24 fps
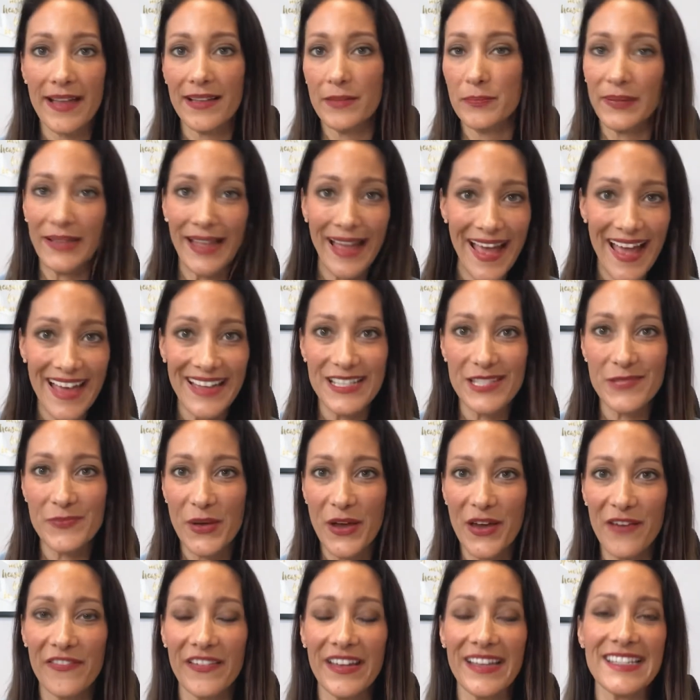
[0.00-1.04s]
plan is
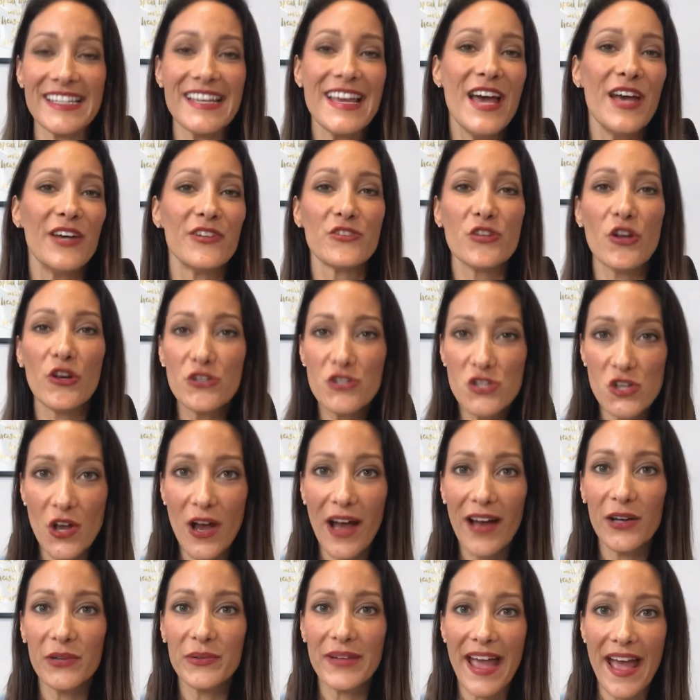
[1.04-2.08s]
perfect. No
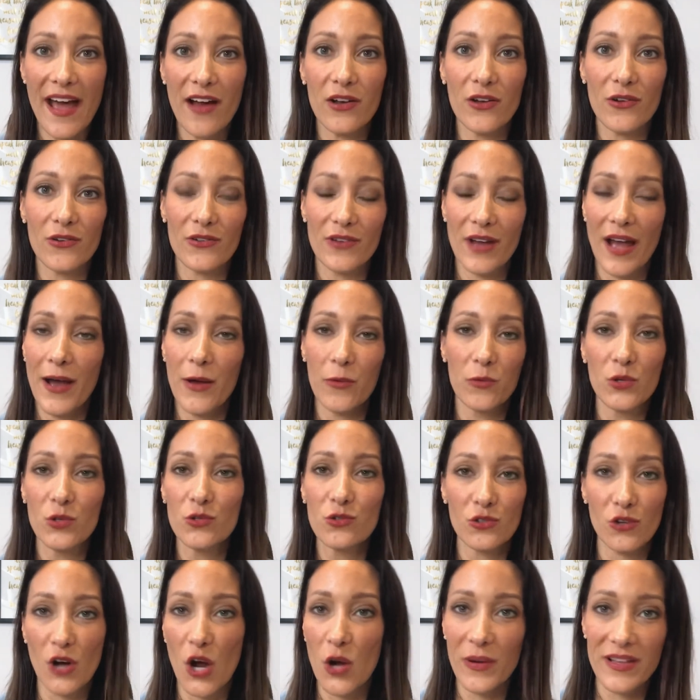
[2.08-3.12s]
child will
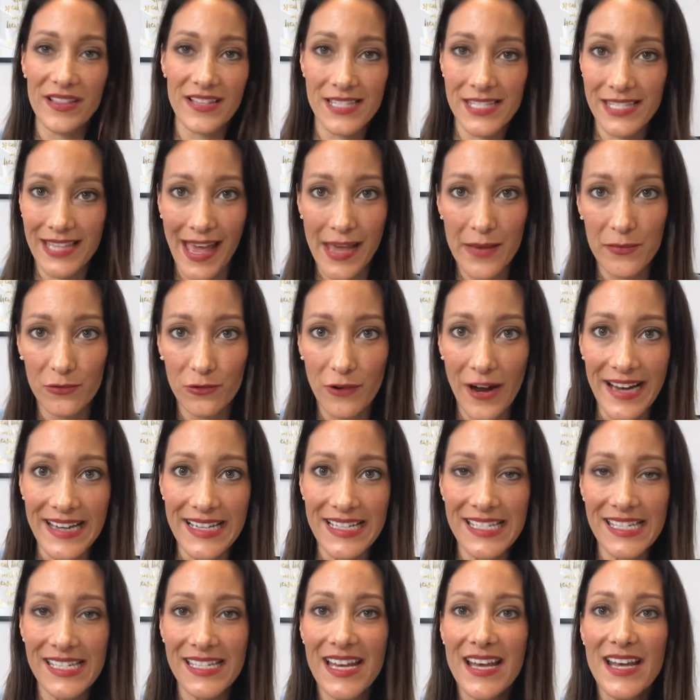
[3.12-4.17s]
grow at the same
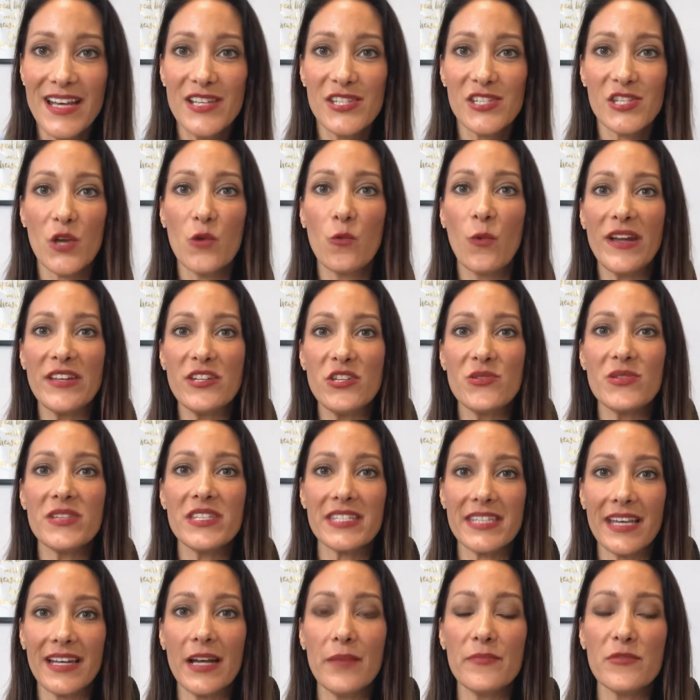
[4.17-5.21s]
rate. So when you
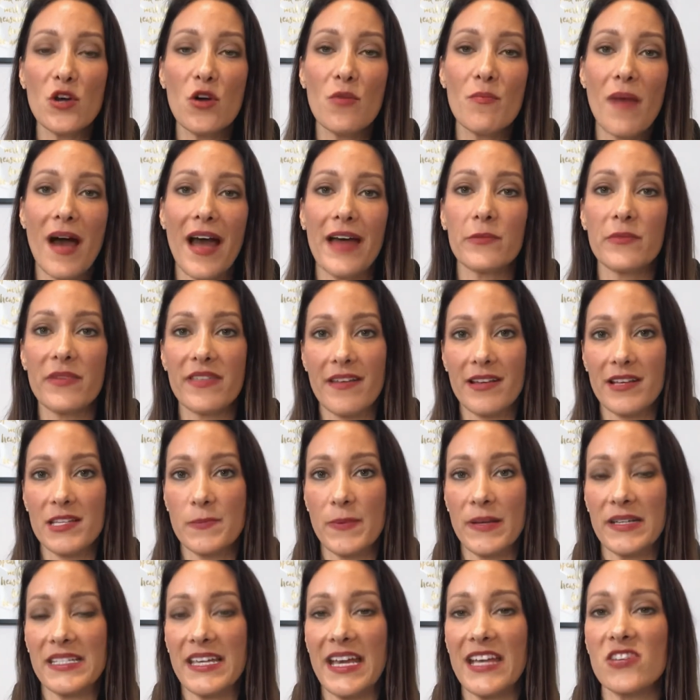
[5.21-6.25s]
set up your mind with
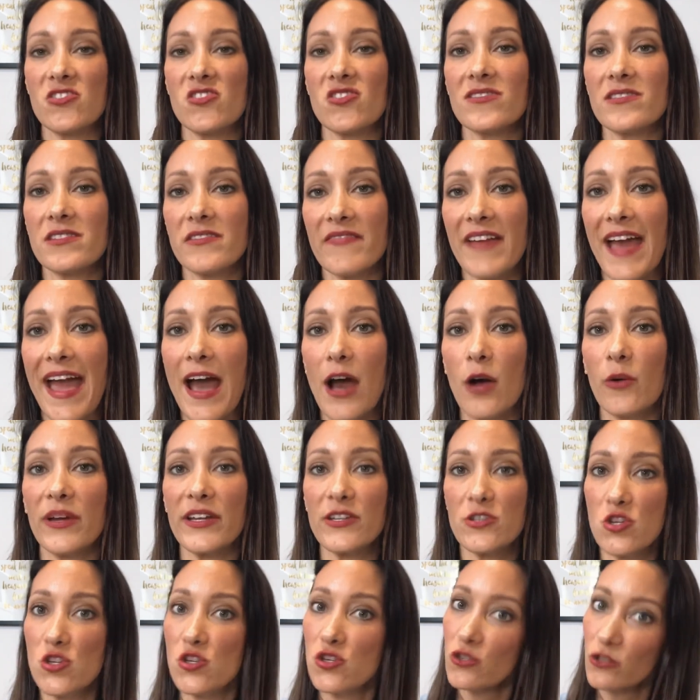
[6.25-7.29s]
expectations of how it
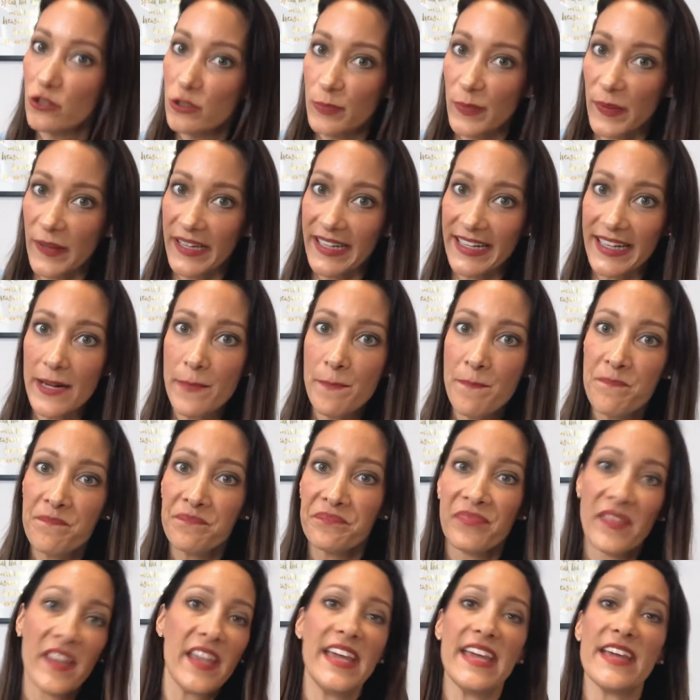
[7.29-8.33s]
should be,
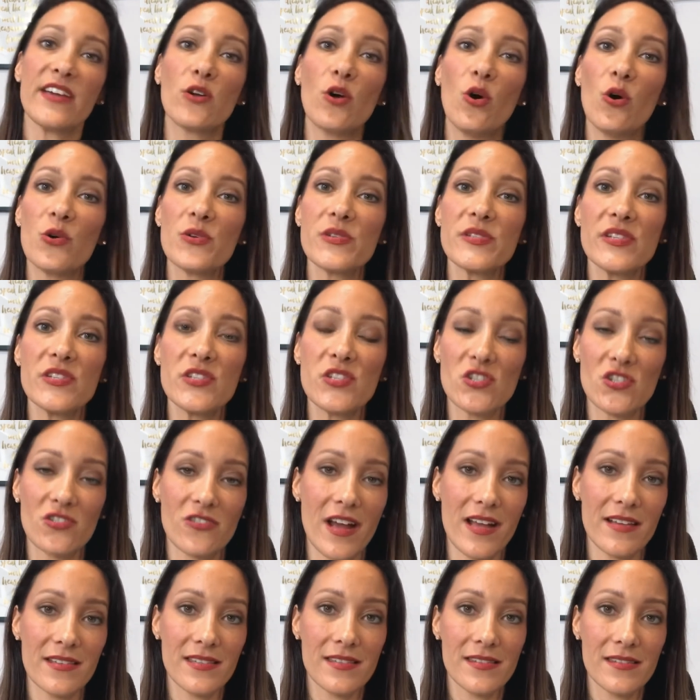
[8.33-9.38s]
it causes
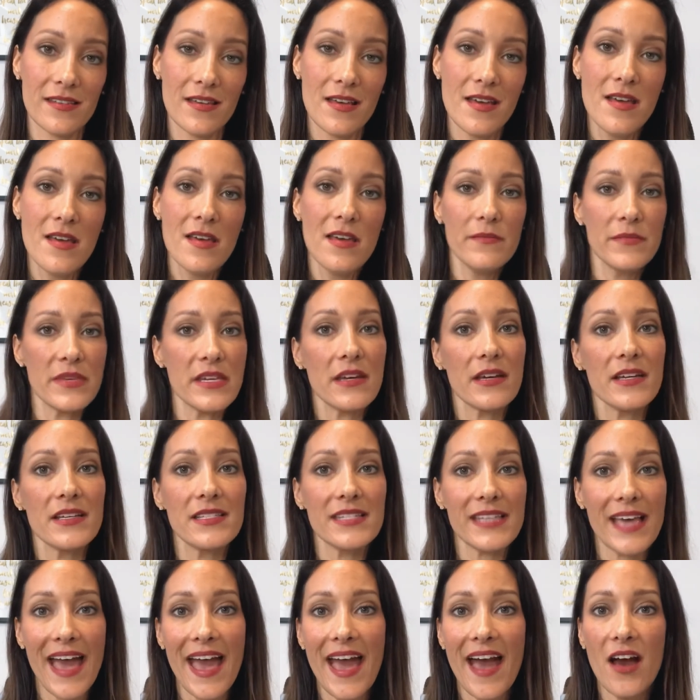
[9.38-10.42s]
stress. Because
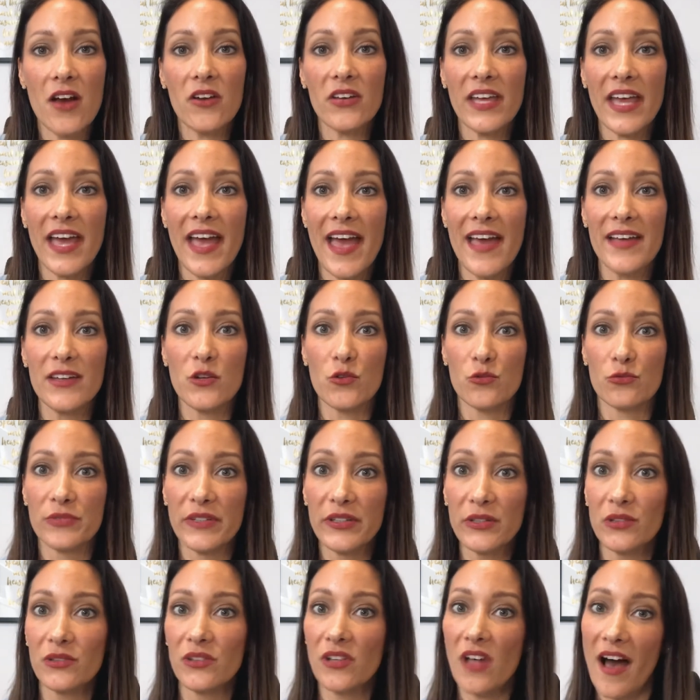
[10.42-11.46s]
how can
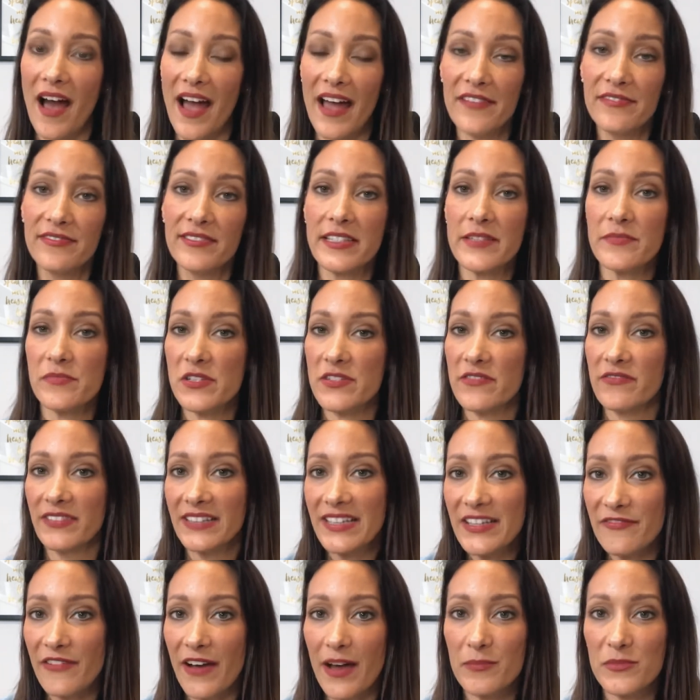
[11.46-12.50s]
real life
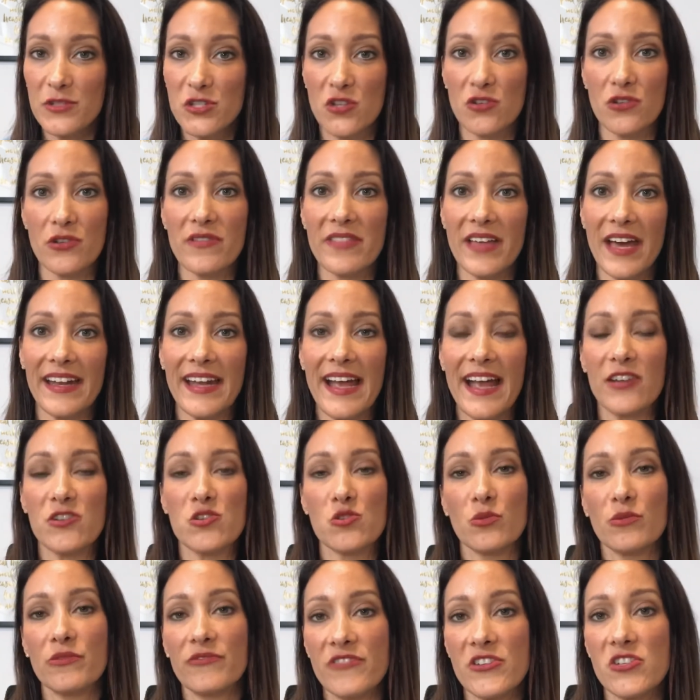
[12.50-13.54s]
live up to that
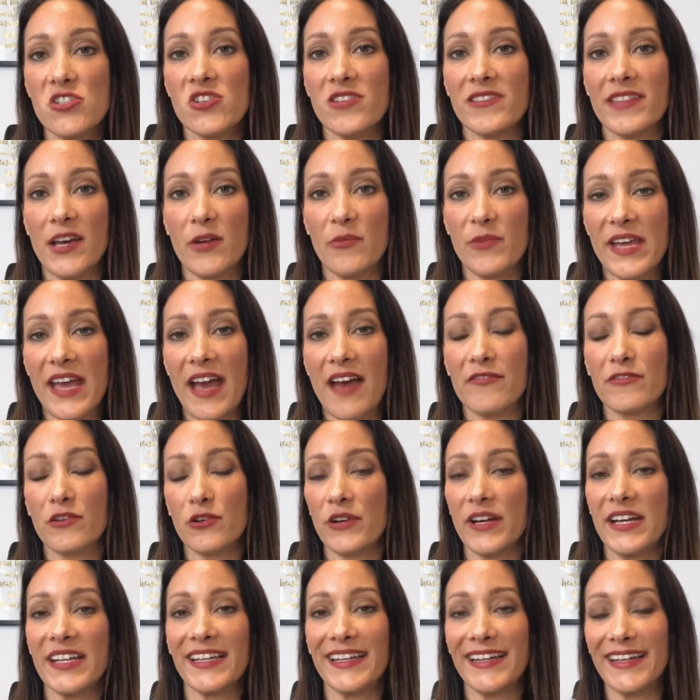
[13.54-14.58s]
actual vision that we have
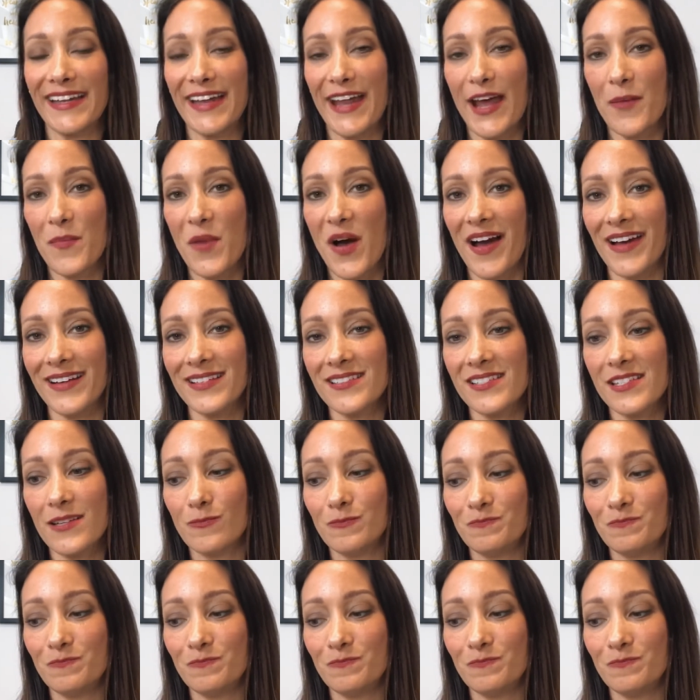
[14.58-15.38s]
created in our mind?